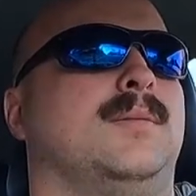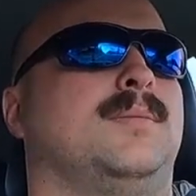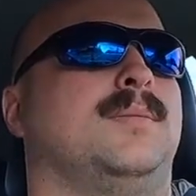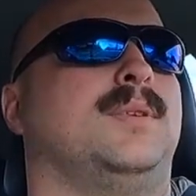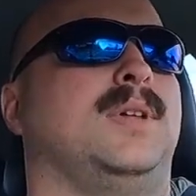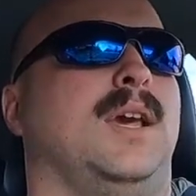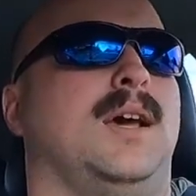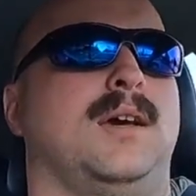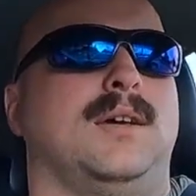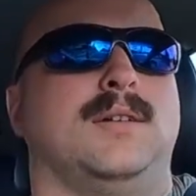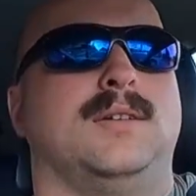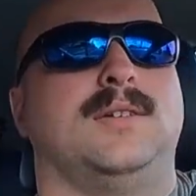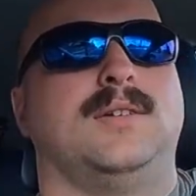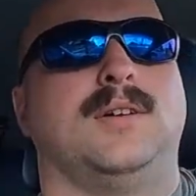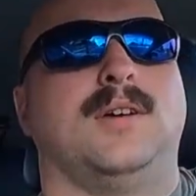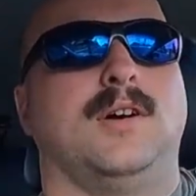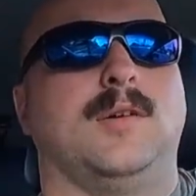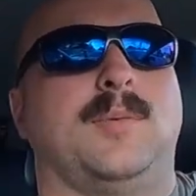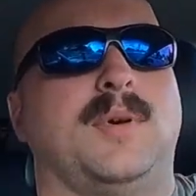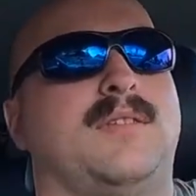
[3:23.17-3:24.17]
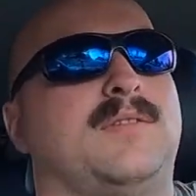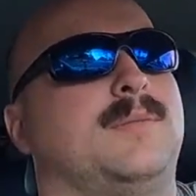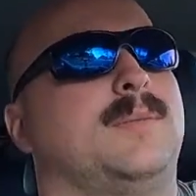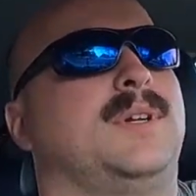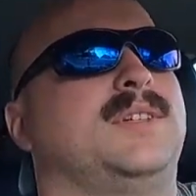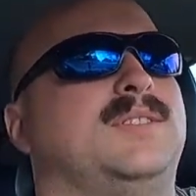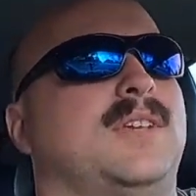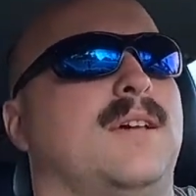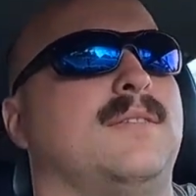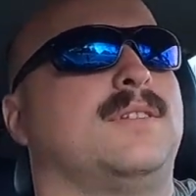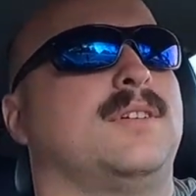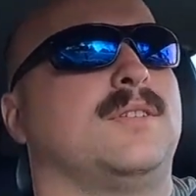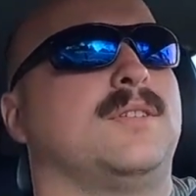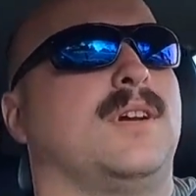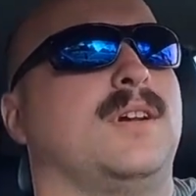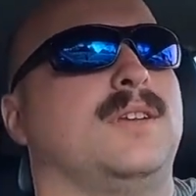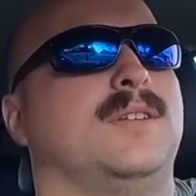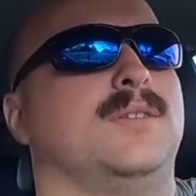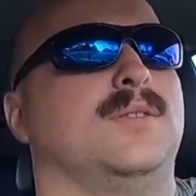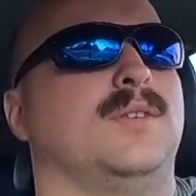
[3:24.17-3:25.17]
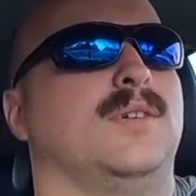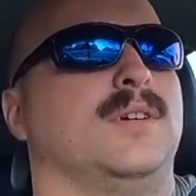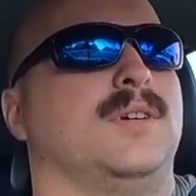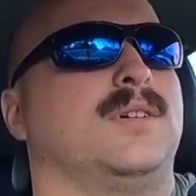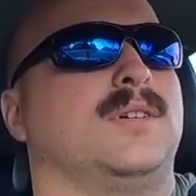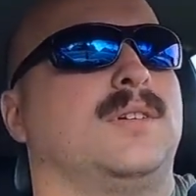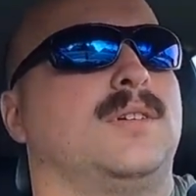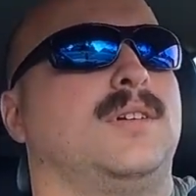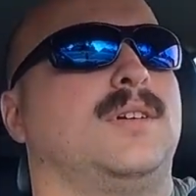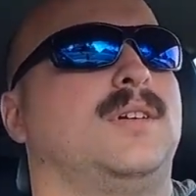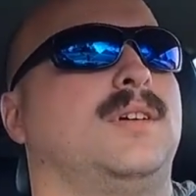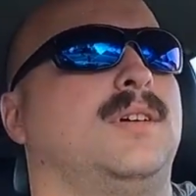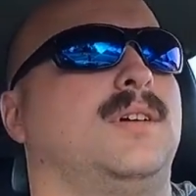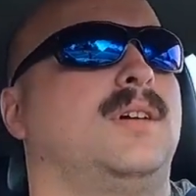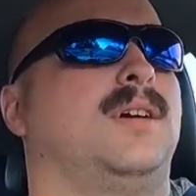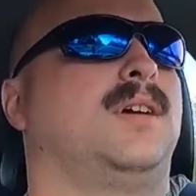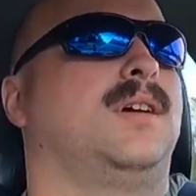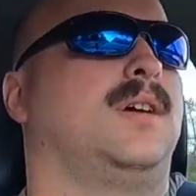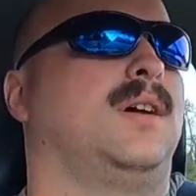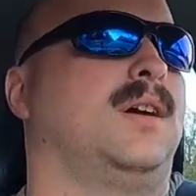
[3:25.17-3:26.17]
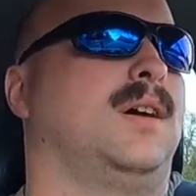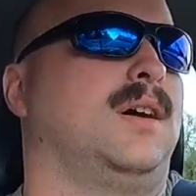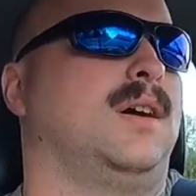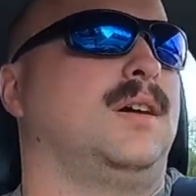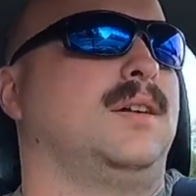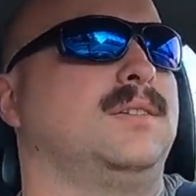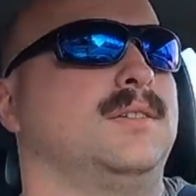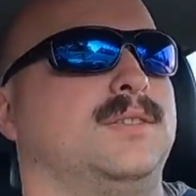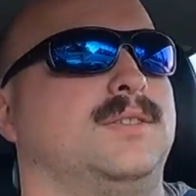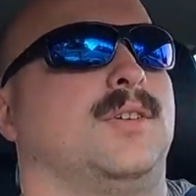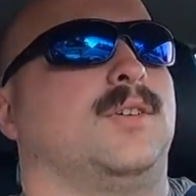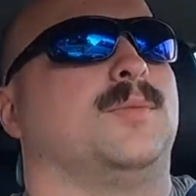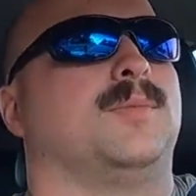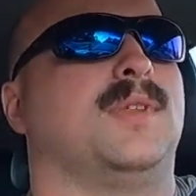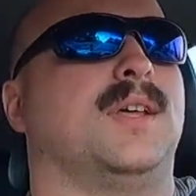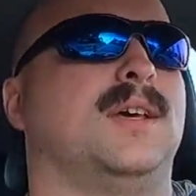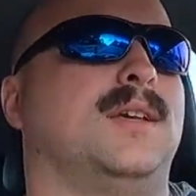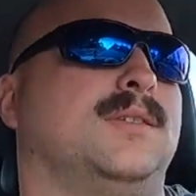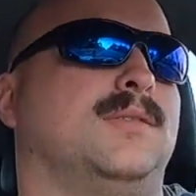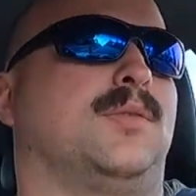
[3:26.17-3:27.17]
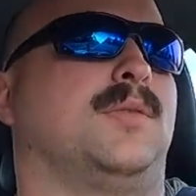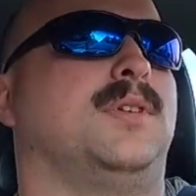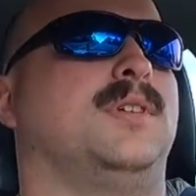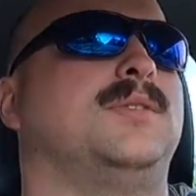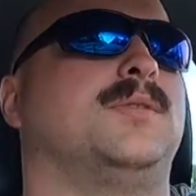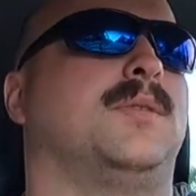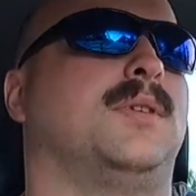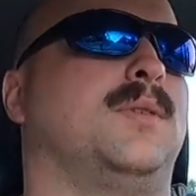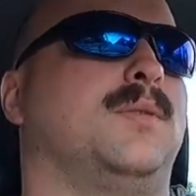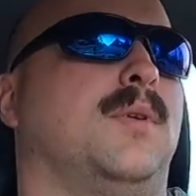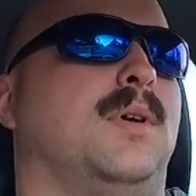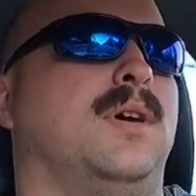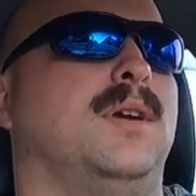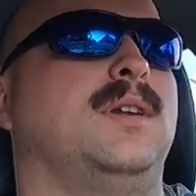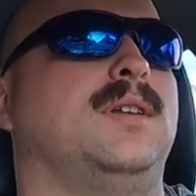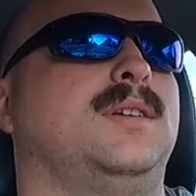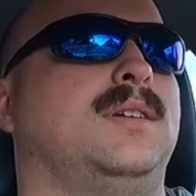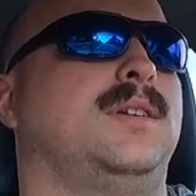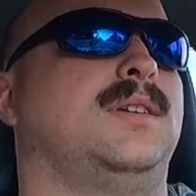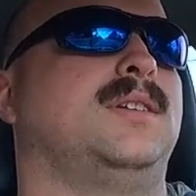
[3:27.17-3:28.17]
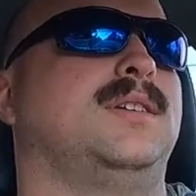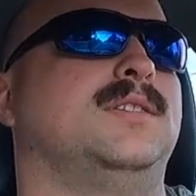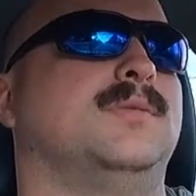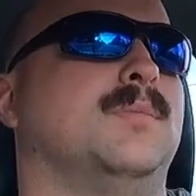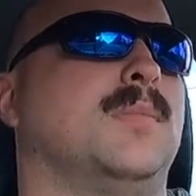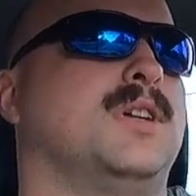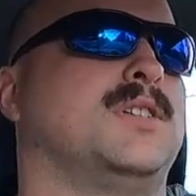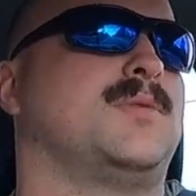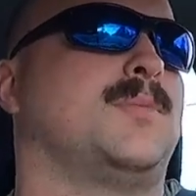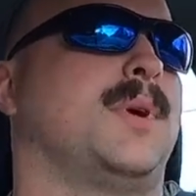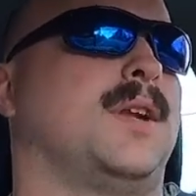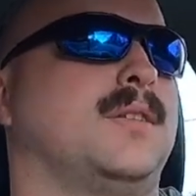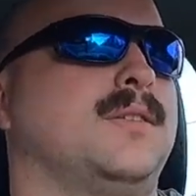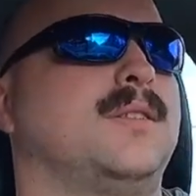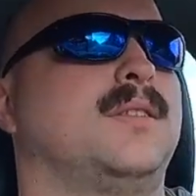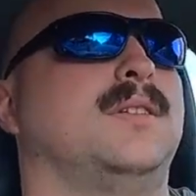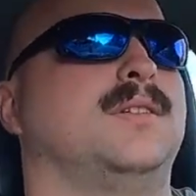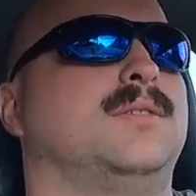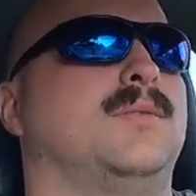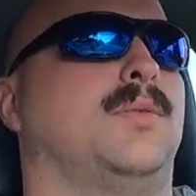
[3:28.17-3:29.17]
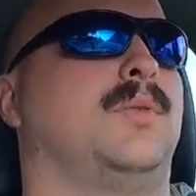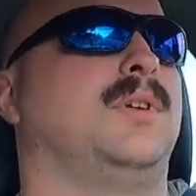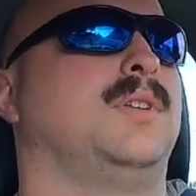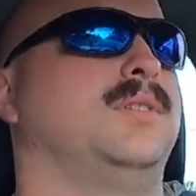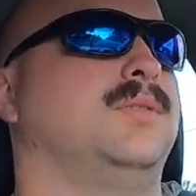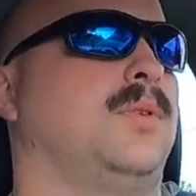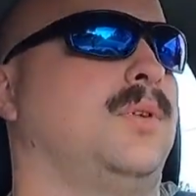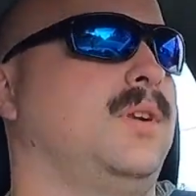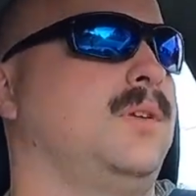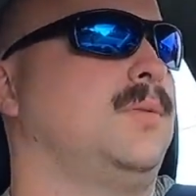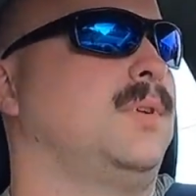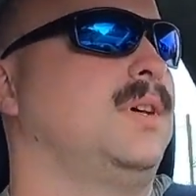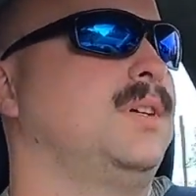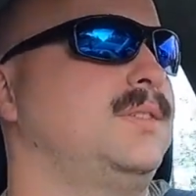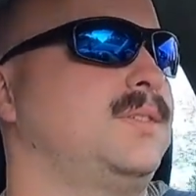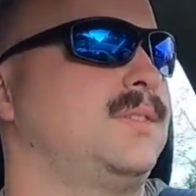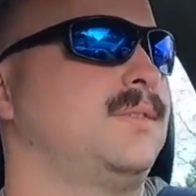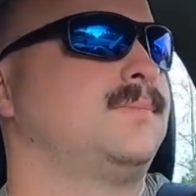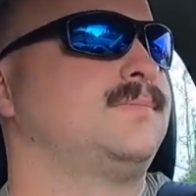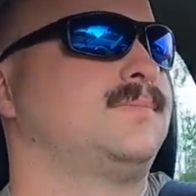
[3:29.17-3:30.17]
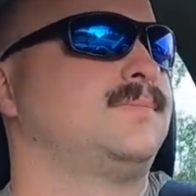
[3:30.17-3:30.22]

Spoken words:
but yeah, hope everybody's having a great New Year. Let's hope that 2021 is much better than 2020 was,